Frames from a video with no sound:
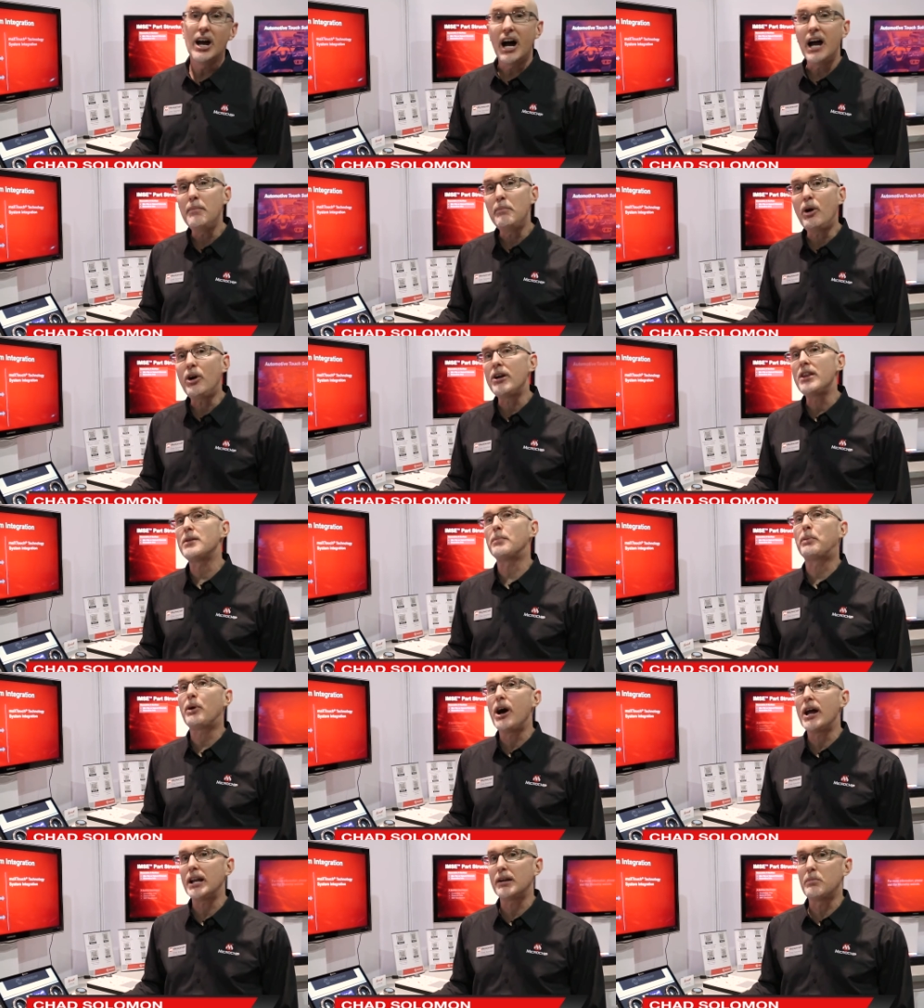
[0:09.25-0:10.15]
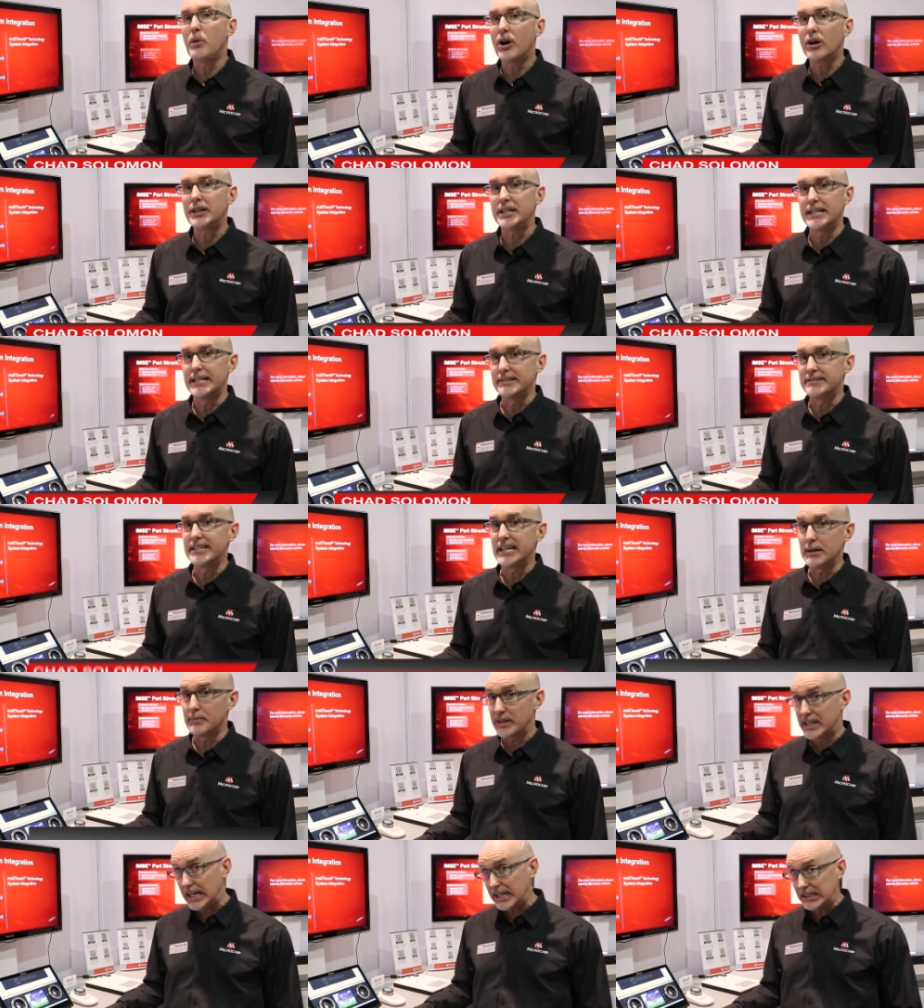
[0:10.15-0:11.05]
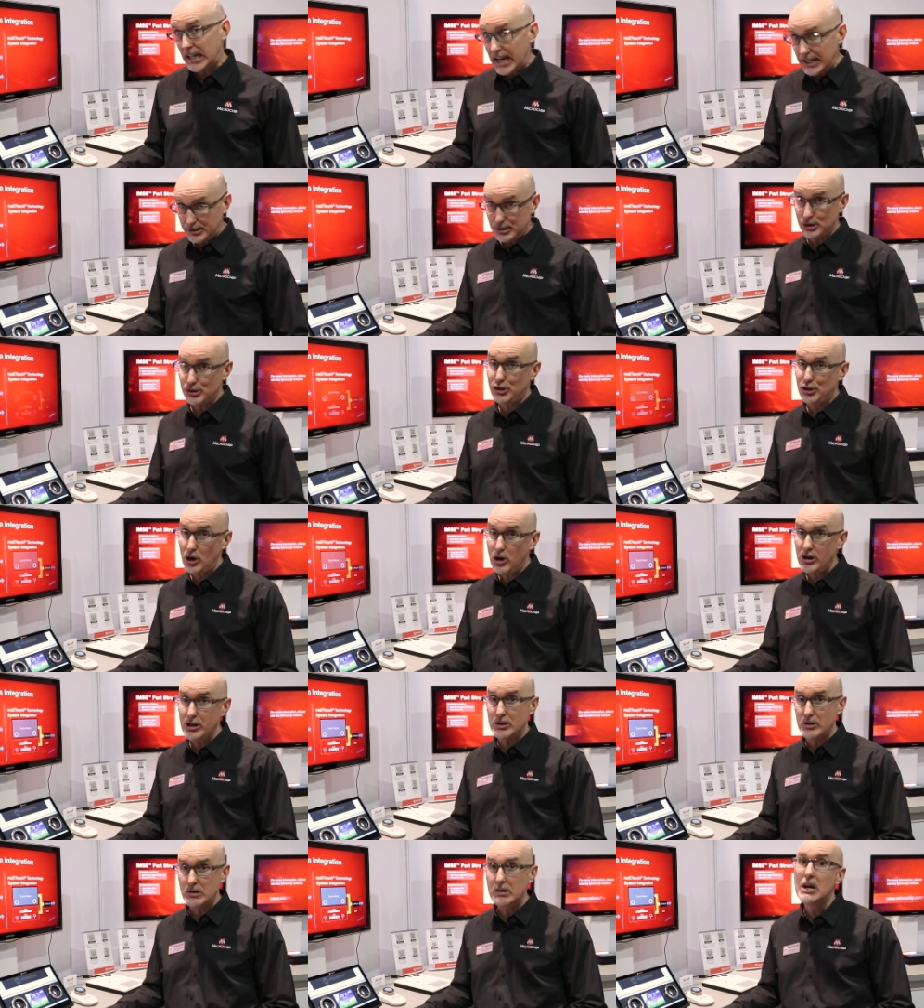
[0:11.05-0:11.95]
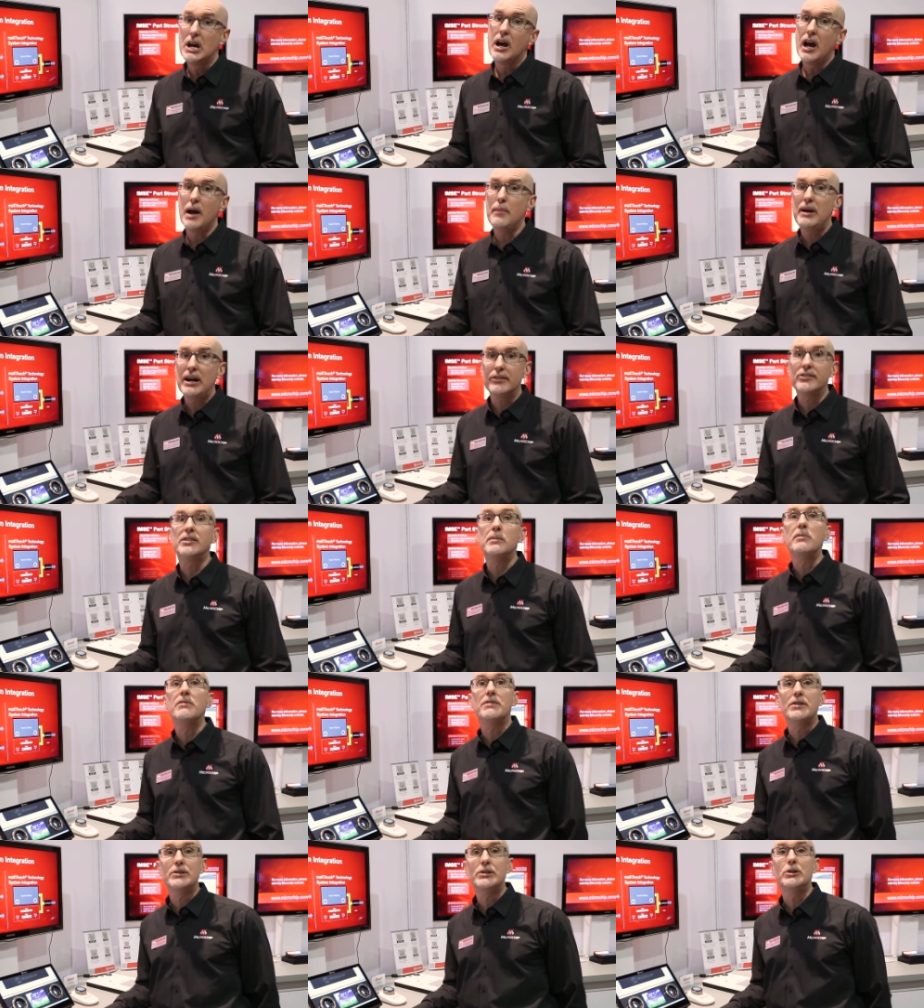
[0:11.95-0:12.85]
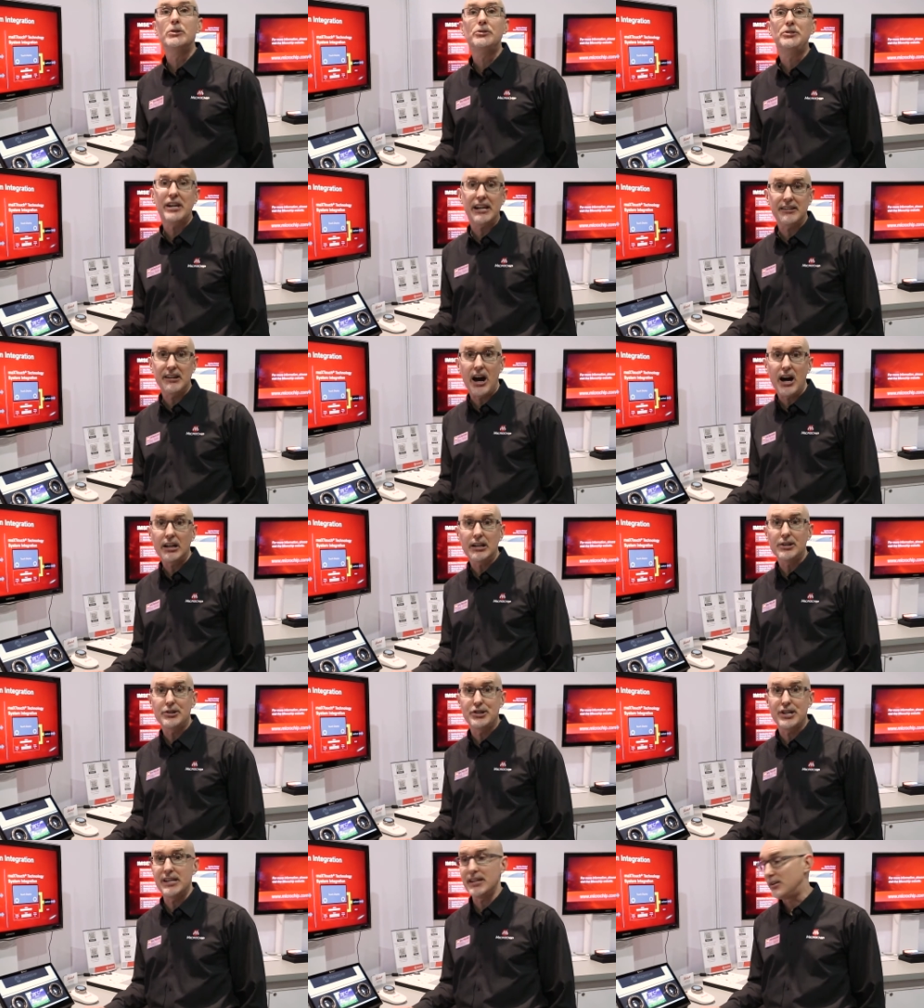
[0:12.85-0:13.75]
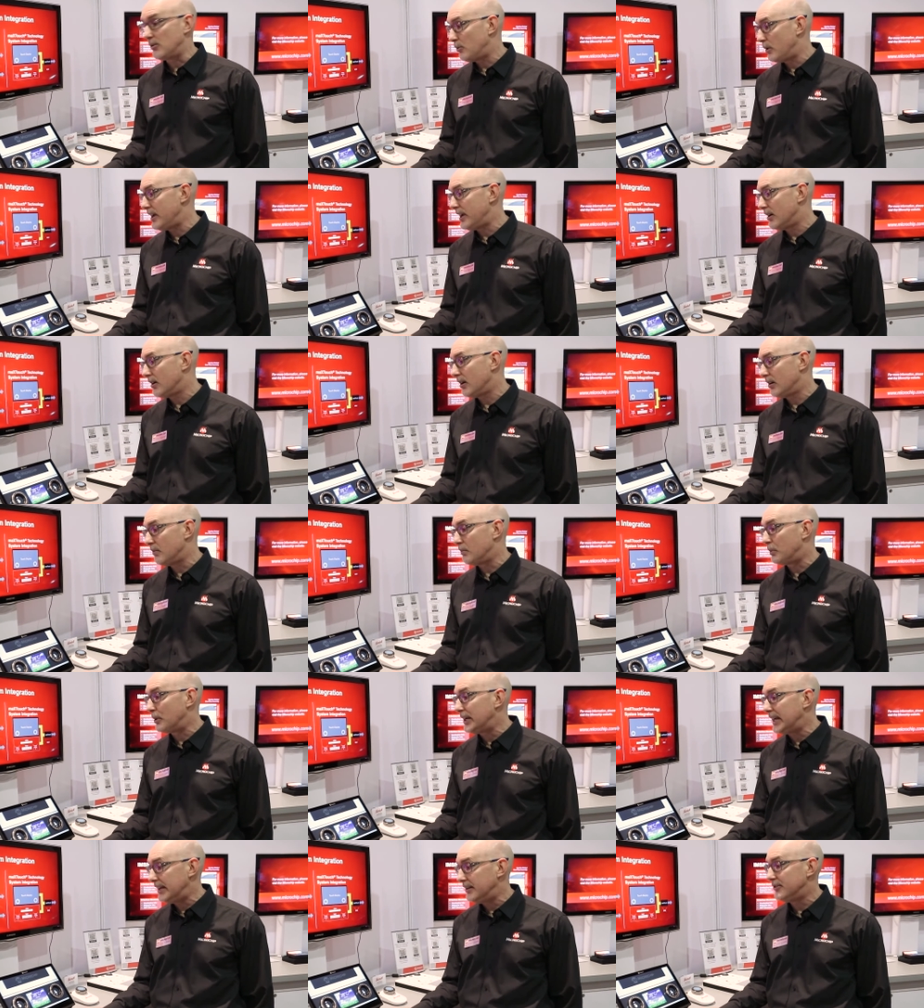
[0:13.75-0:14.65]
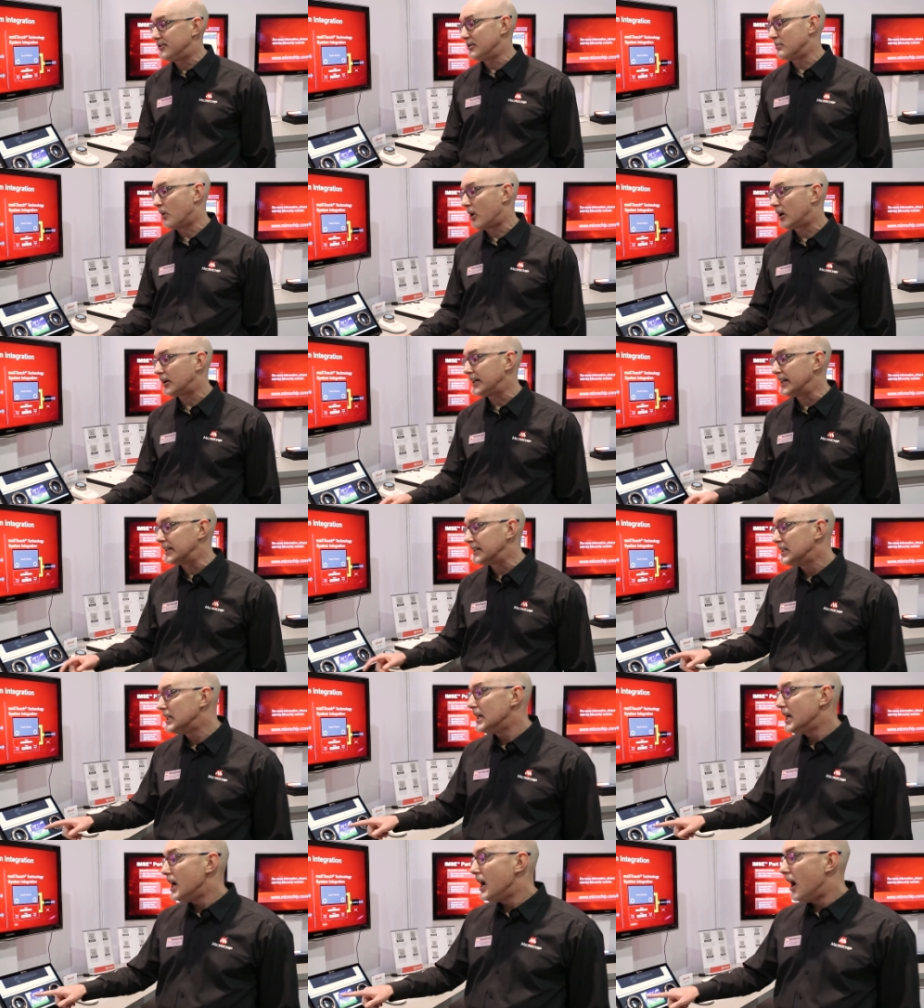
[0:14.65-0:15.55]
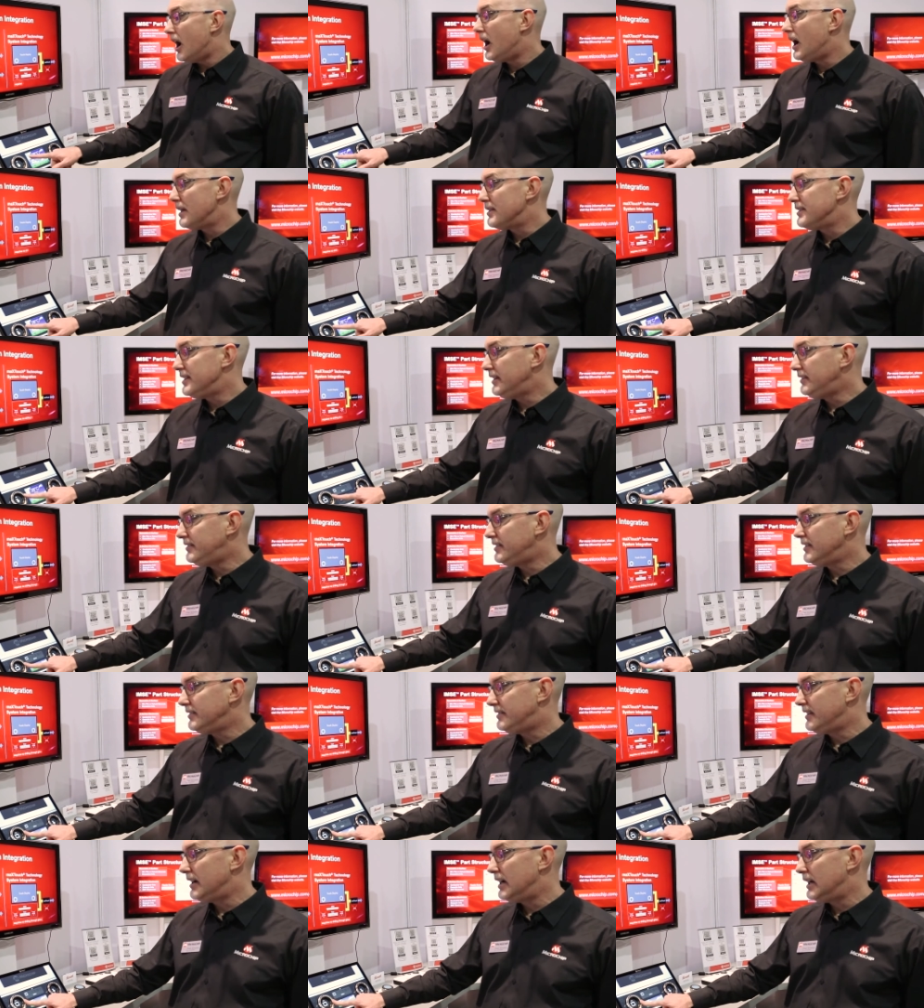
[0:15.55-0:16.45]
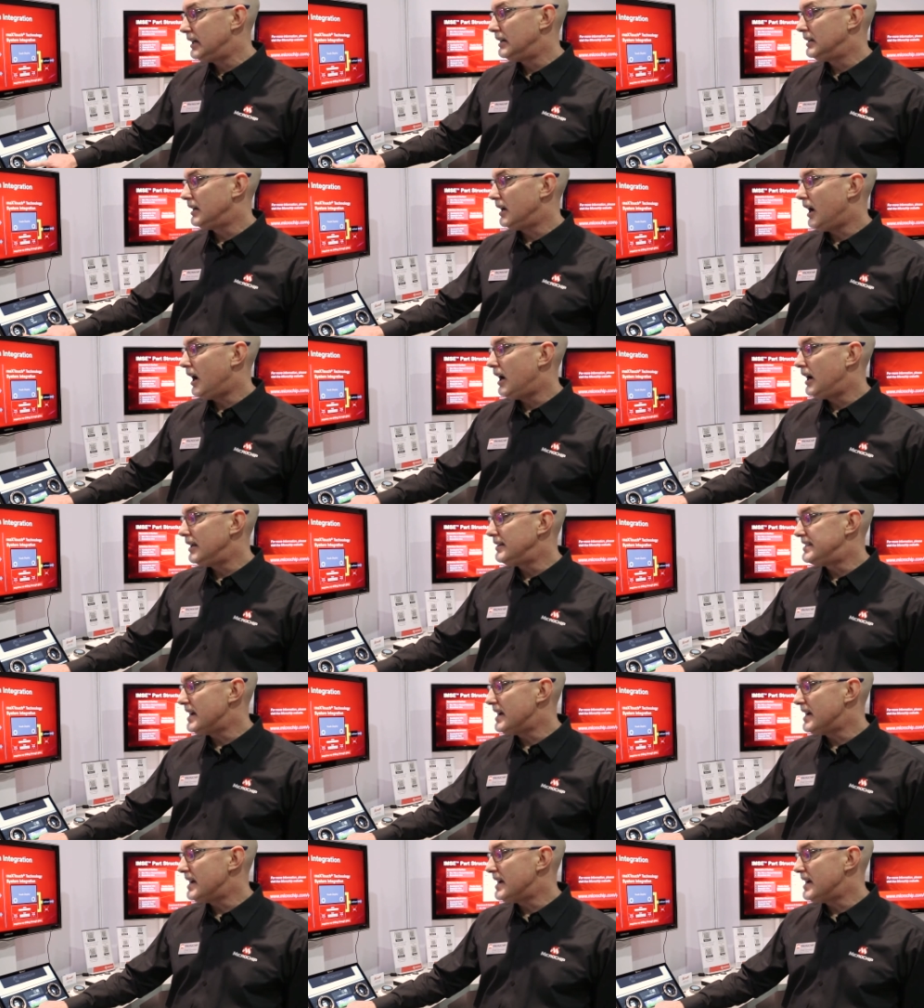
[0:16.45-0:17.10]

I'm part of the product marketing team and I'd like to show you about some of the new technology that we are bringing to market. Uh, this is a, a